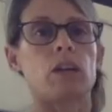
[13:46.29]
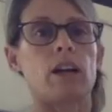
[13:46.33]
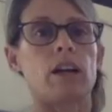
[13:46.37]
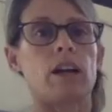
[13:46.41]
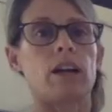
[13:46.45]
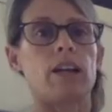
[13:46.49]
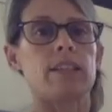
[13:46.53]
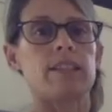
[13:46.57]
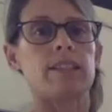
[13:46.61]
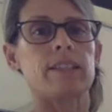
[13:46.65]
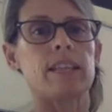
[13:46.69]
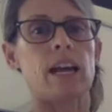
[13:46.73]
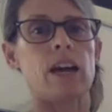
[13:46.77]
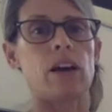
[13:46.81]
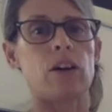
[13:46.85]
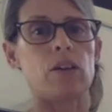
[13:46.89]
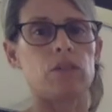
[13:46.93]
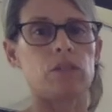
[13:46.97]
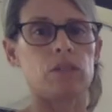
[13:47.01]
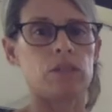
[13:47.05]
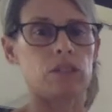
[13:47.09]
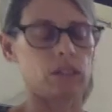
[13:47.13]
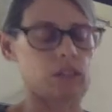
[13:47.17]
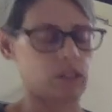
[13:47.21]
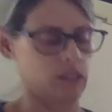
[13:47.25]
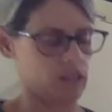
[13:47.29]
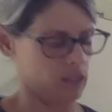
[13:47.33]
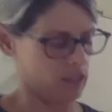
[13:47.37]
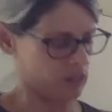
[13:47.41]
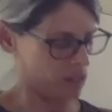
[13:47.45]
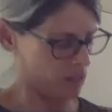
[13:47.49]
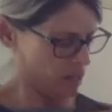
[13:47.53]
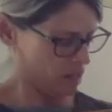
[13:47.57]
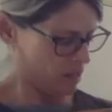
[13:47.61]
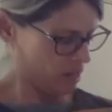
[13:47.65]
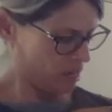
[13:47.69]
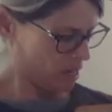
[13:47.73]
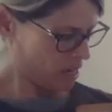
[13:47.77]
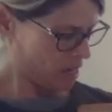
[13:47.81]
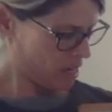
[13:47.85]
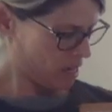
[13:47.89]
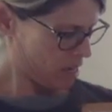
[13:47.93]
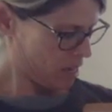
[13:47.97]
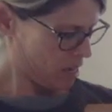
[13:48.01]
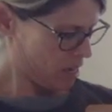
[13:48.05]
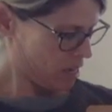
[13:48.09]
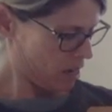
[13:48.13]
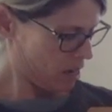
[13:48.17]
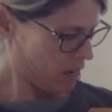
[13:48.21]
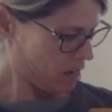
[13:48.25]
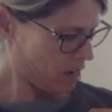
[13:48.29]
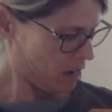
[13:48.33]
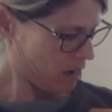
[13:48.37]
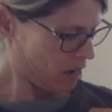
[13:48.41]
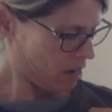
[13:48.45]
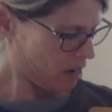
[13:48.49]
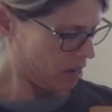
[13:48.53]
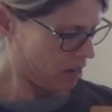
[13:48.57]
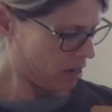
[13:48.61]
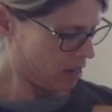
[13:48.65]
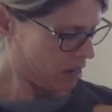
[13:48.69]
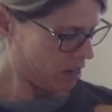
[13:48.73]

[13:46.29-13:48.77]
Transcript: I sound. H,